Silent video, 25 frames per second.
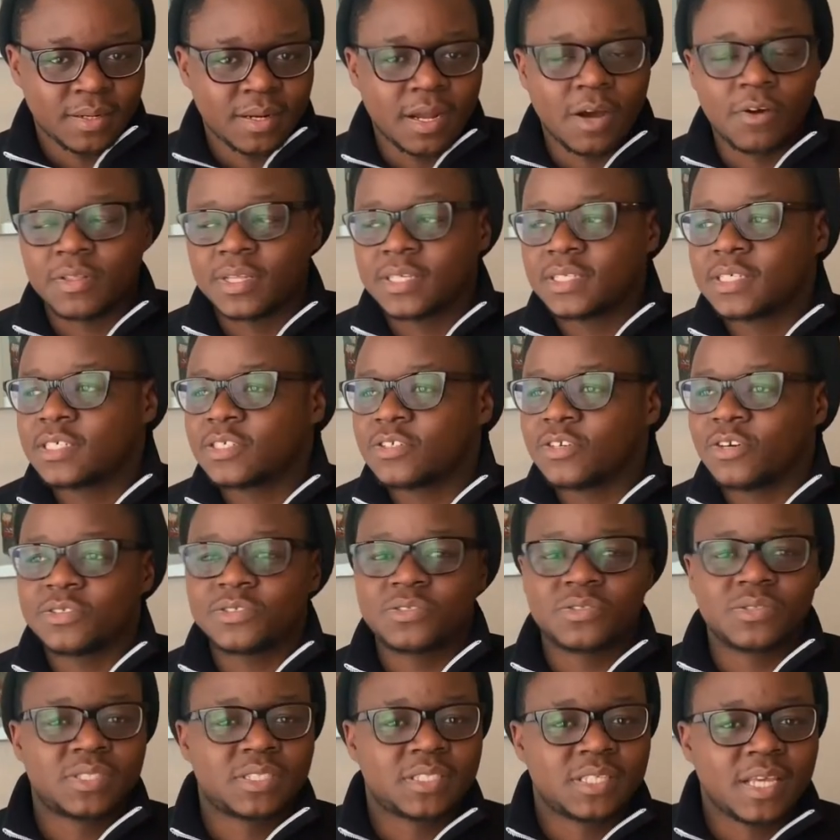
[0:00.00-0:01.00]
Now, this is
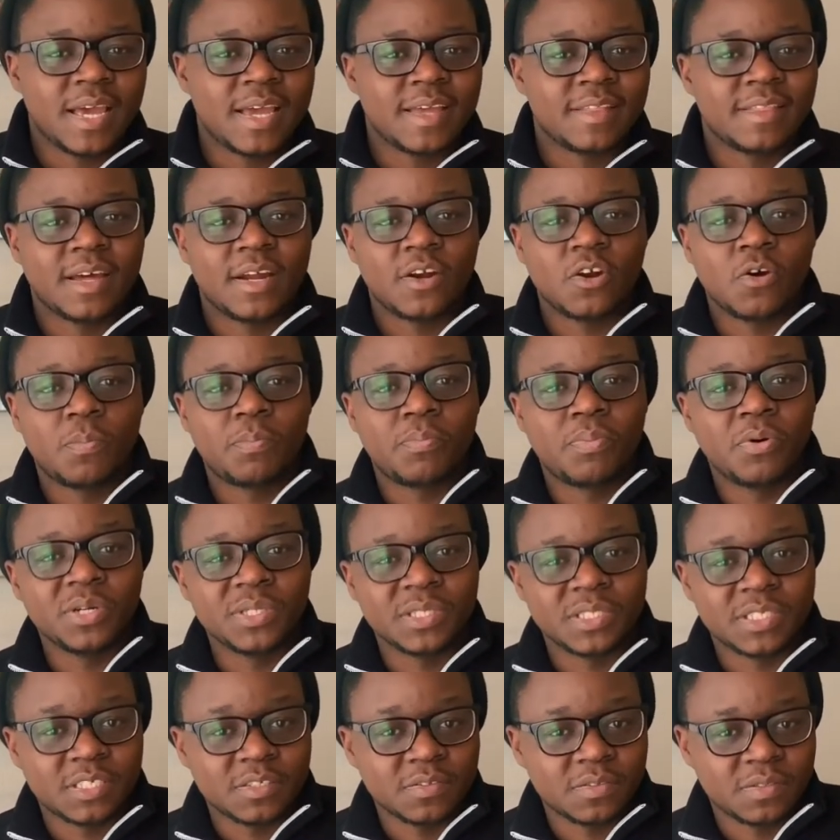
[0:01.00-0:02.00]
not to say there are no
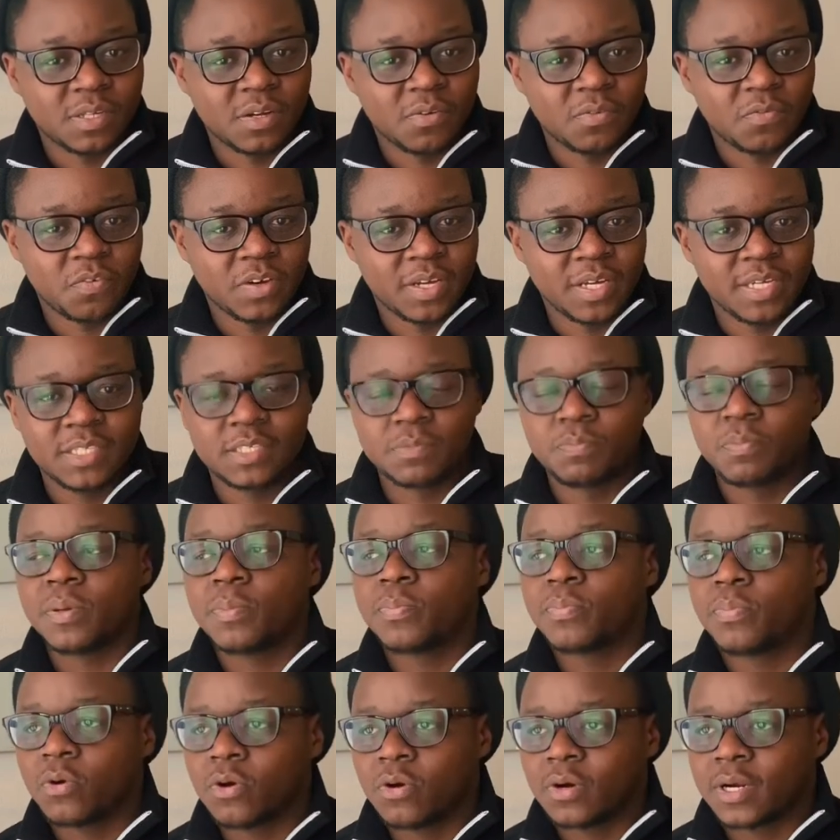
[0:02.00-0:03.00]
positives of it.
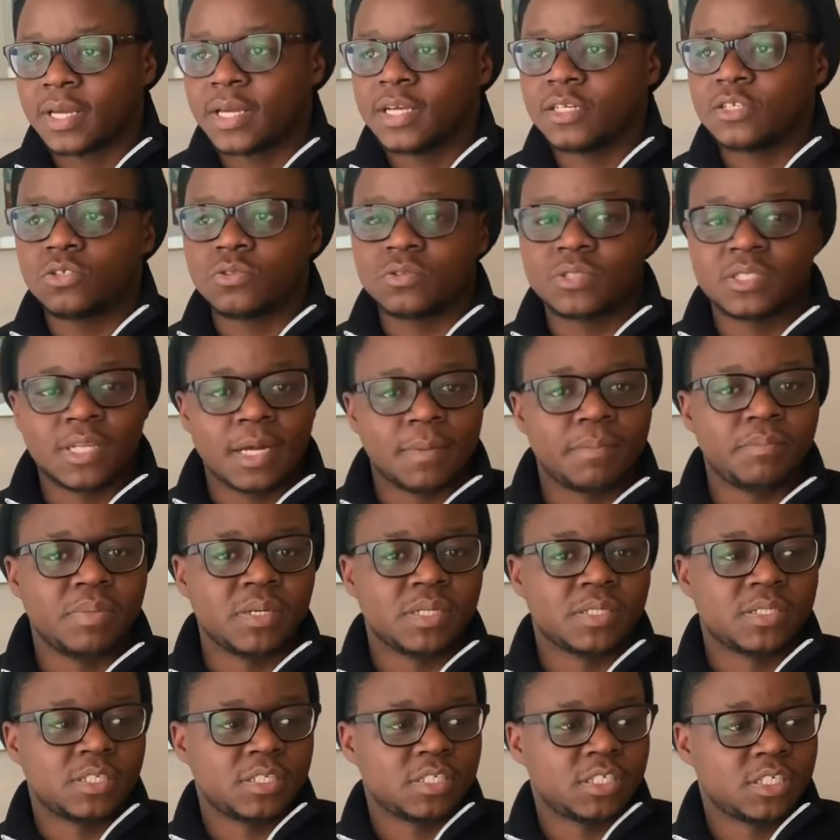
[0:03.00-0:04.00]
People get to start
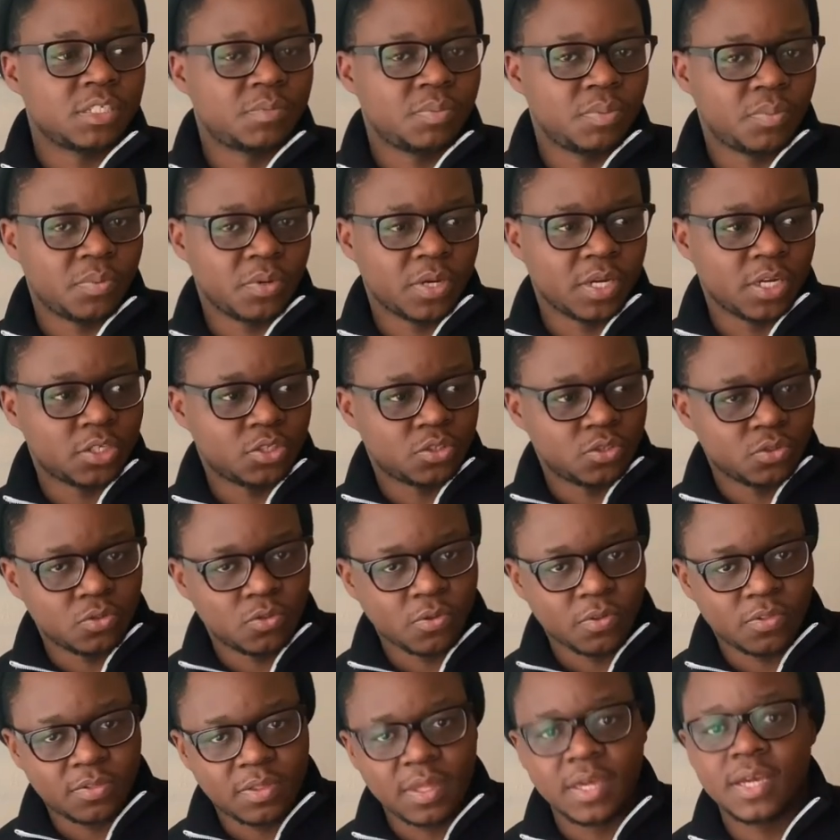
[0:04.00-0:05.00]
businesses, people get to
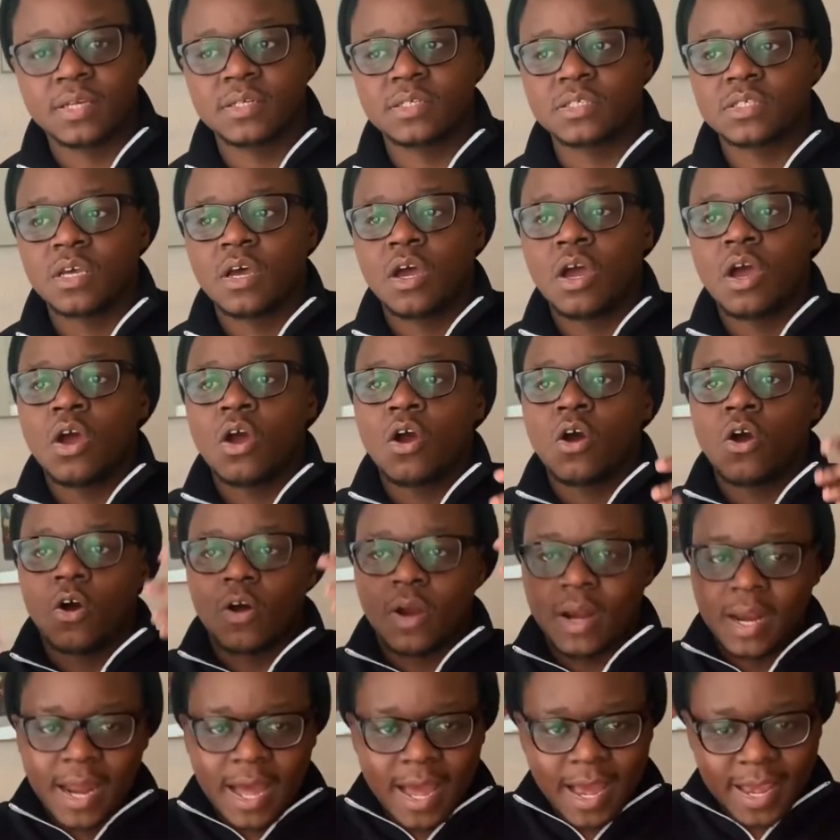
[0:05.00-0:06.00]
do things
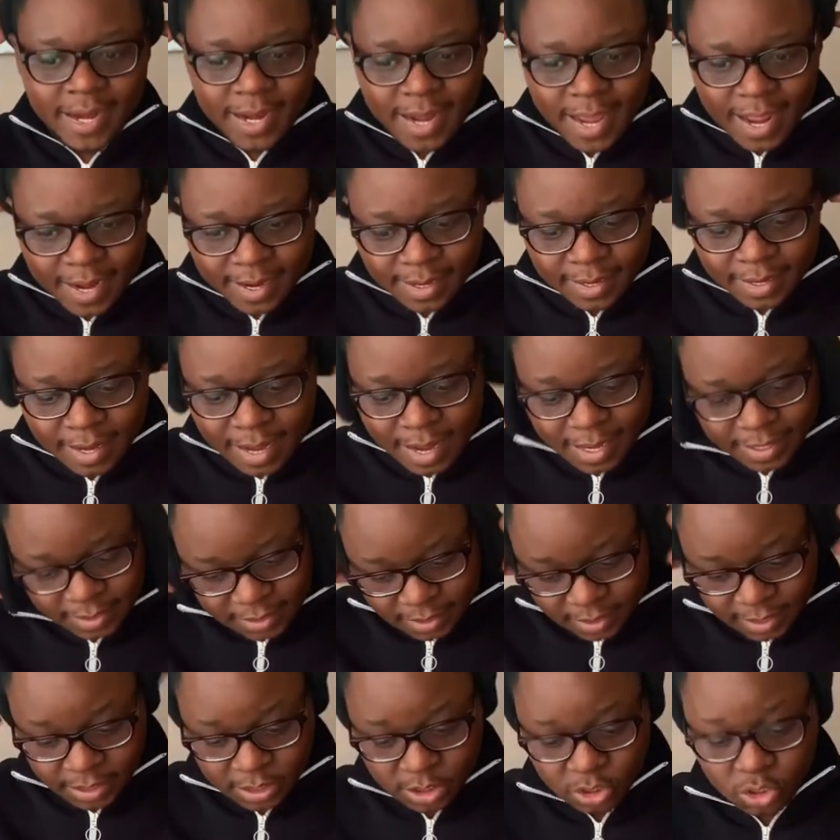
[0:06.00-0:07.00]
online, and
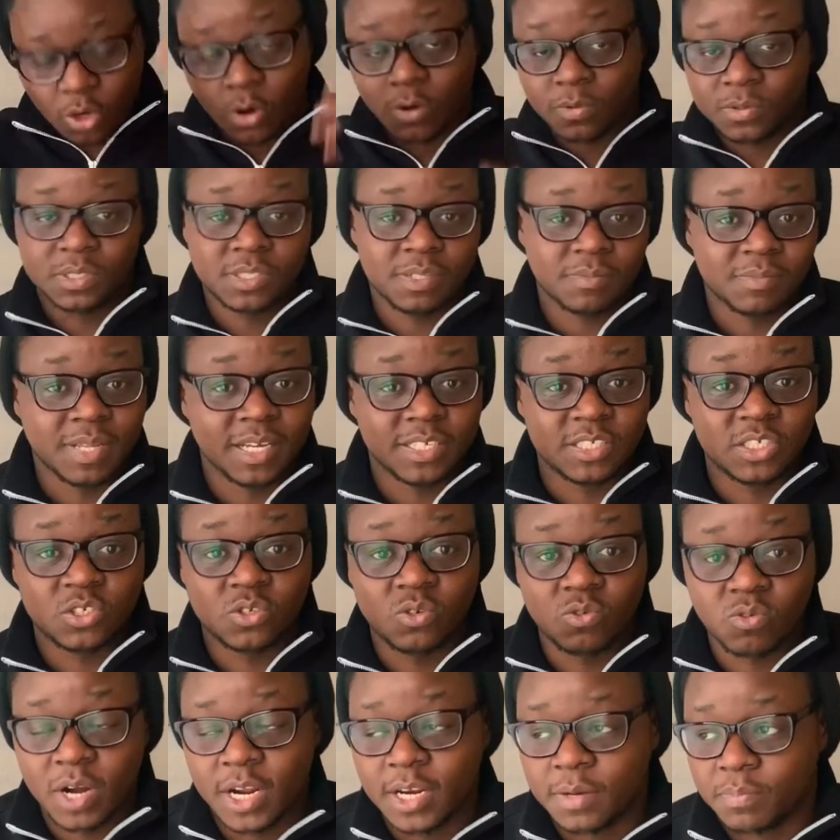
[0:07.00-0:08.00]
that is awesome. That's
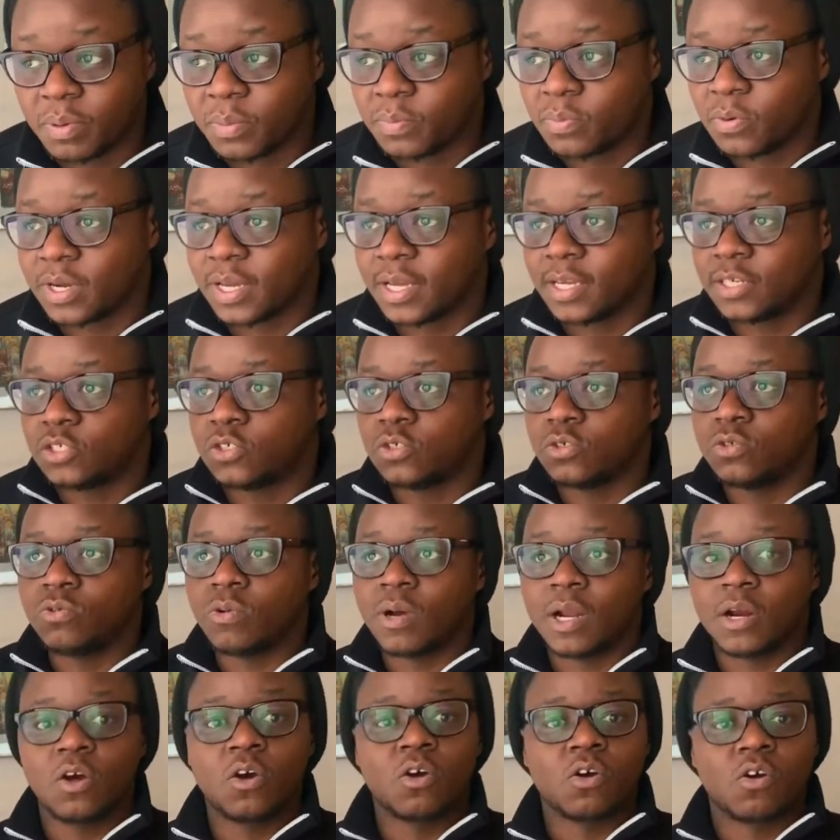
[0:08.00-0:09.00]
great. People get to
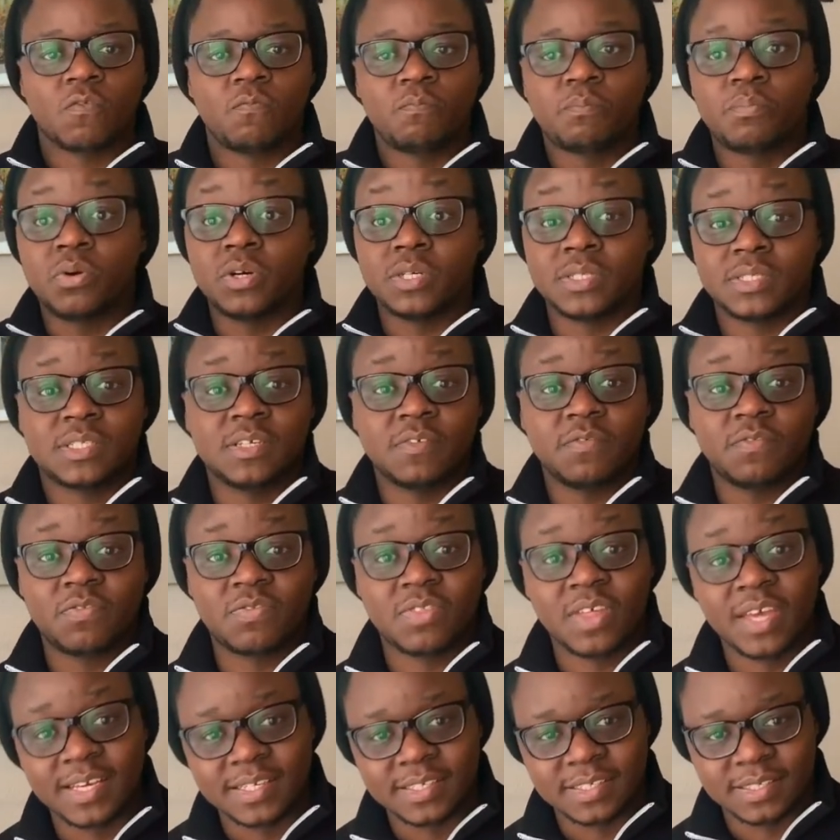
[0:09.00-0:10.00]
do a lot of positive
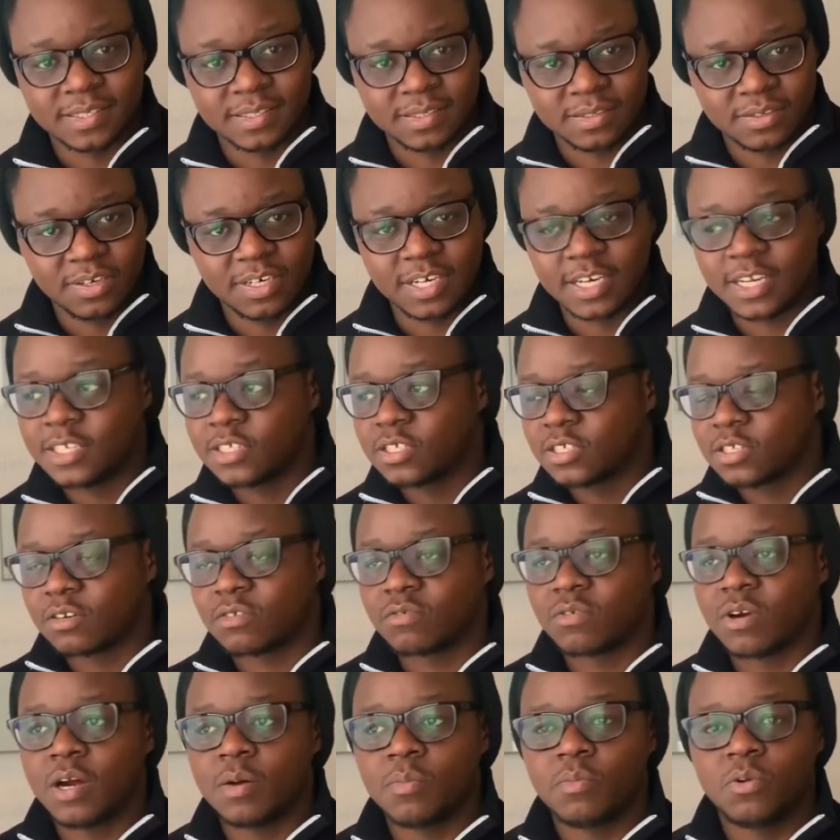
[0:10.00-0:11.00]
things on
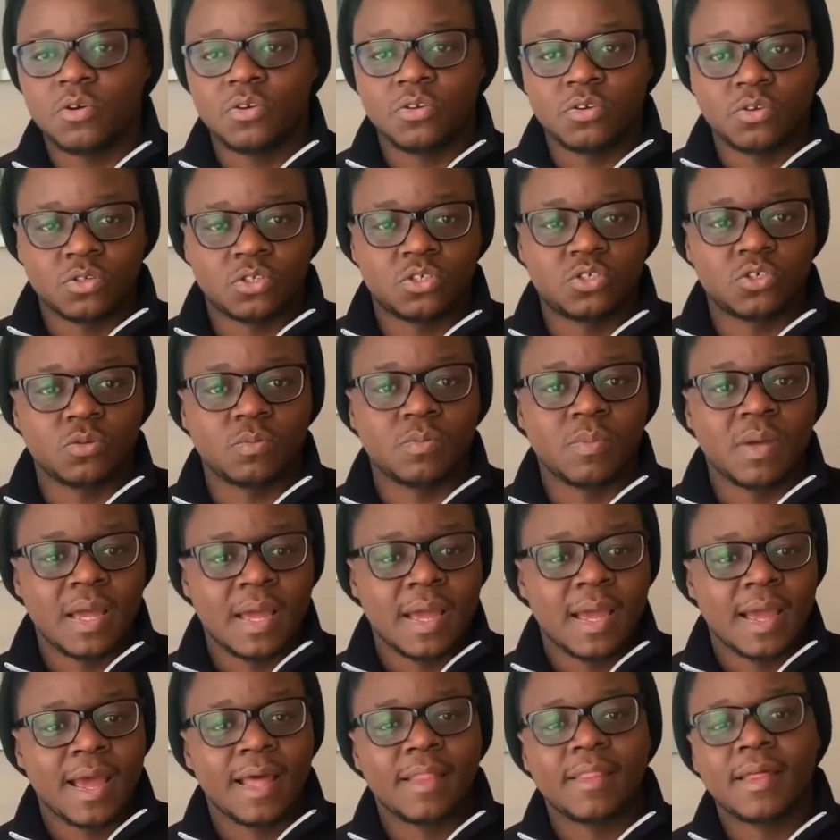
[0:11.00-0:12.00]
Instagram or YouTube,
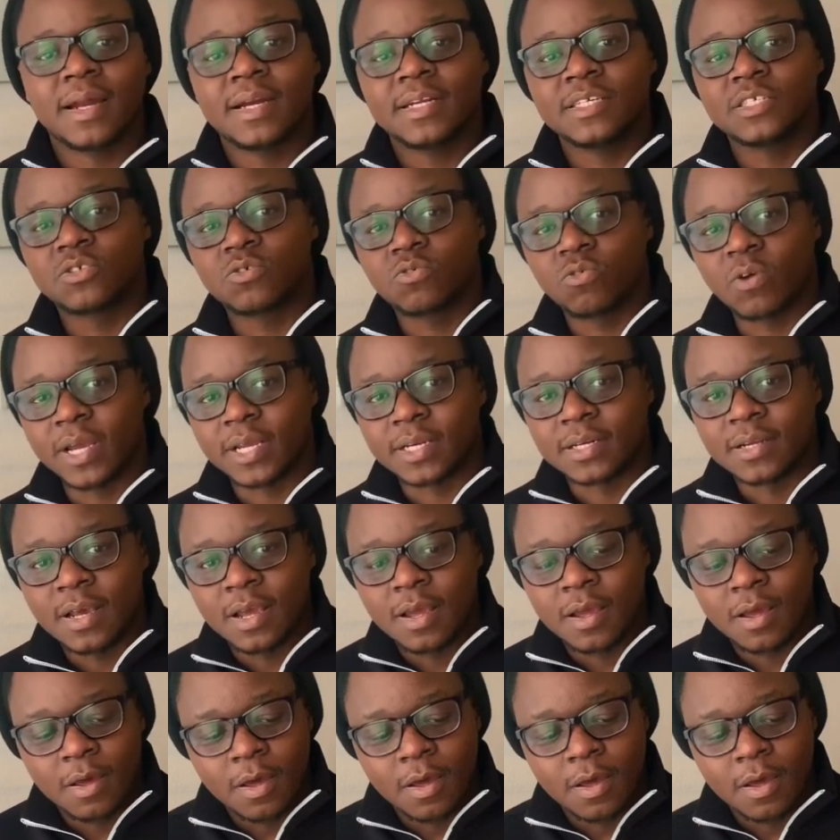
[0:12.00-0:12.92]
and that is great.